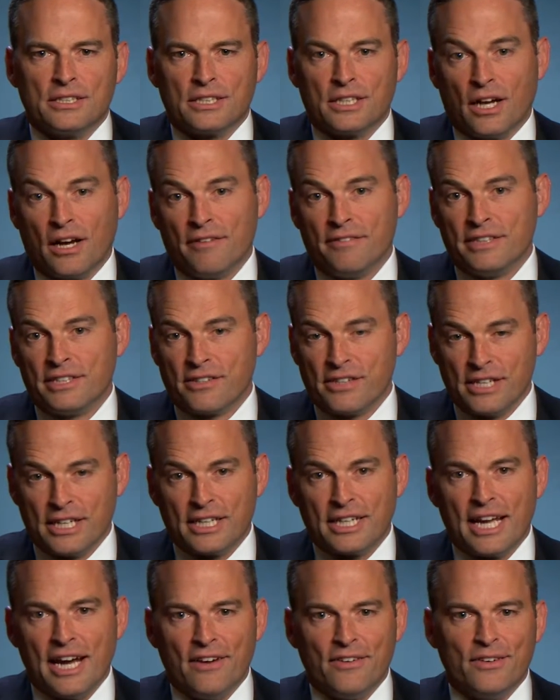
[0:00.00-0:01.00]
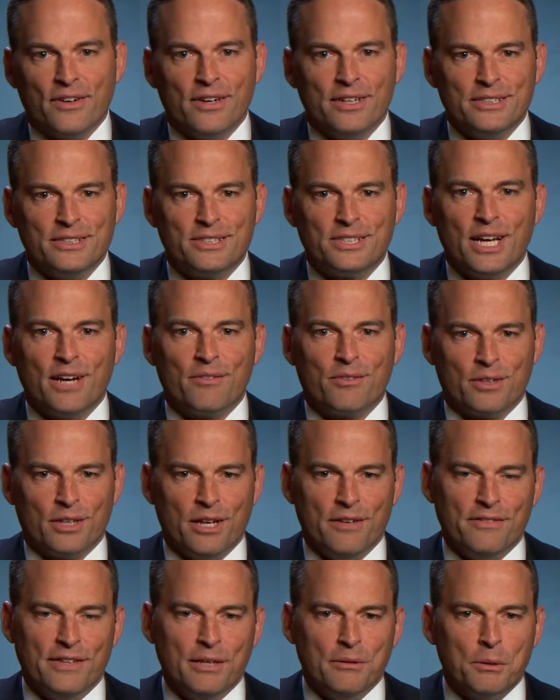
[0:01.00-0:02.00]
obviously counting on several
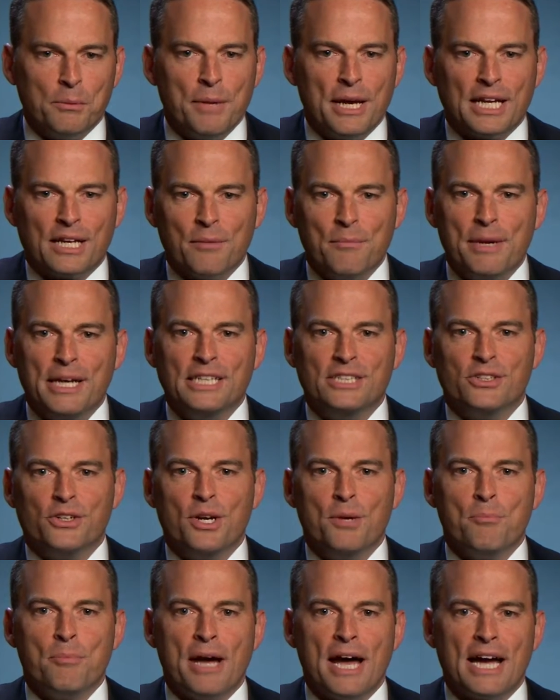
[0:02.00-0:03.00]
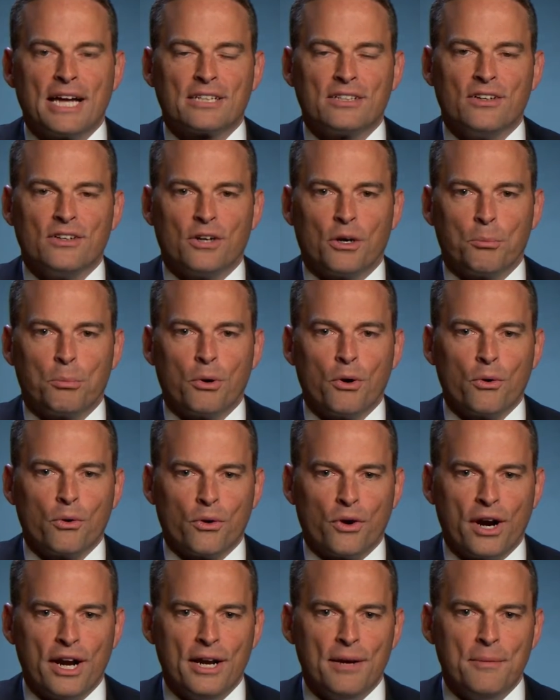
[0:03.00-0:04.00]
of them to make a major impact on our
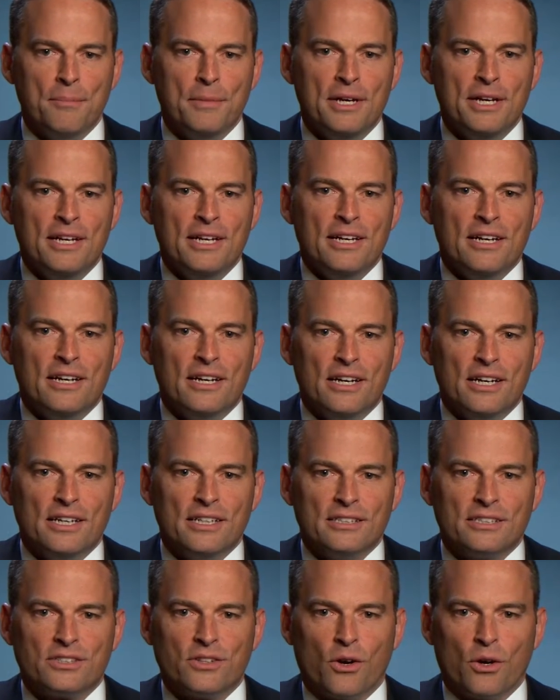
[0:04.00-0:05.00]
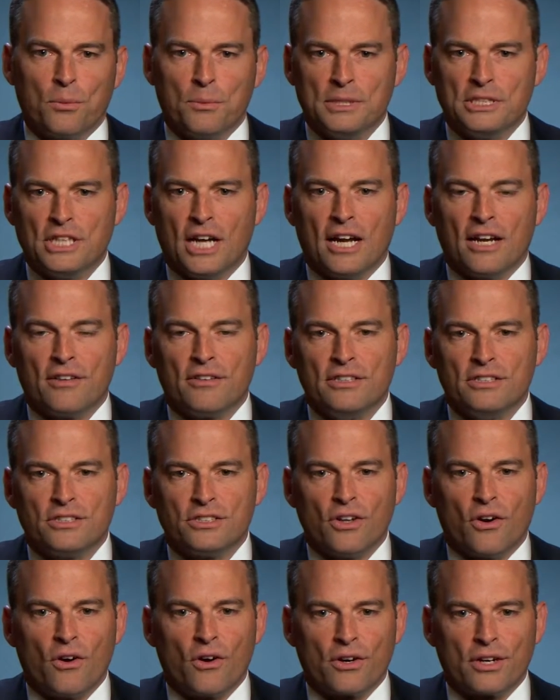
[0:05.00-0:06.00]
program, starting with Jonathan
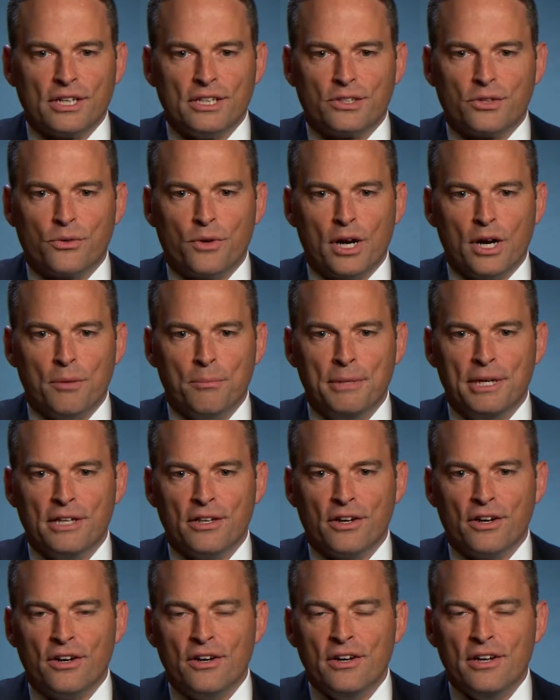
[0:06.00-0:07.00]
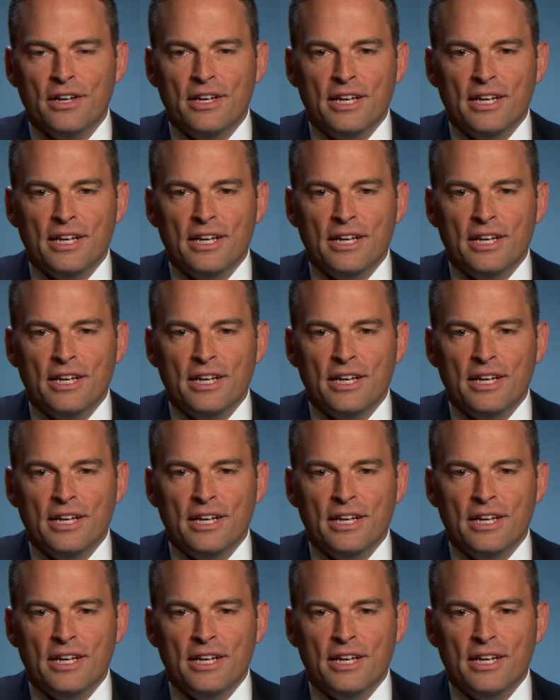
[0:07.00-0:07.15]
Stark and Terrell Miller.